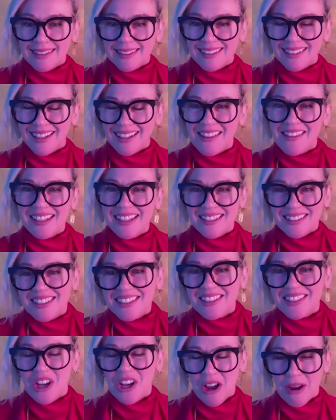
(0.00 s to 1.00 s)
I think it's
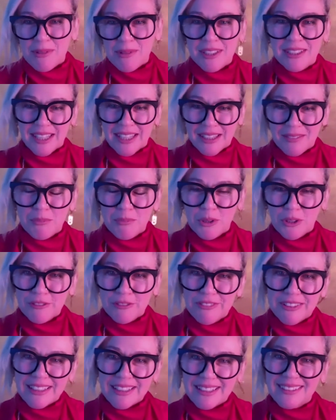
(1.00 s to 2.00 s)
a time to get
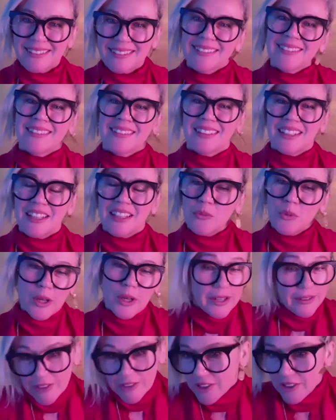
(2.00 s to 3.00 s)
moving in
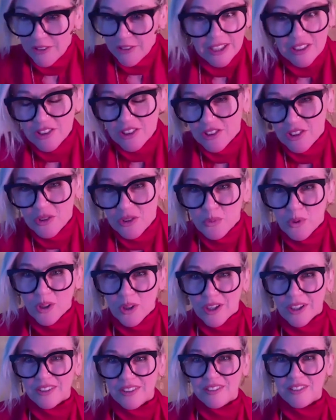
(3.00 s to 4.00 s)
whatever direction you
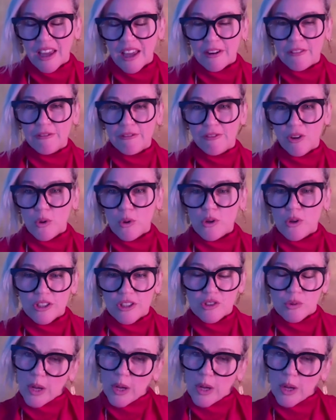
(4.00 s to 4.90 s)
want, like forge.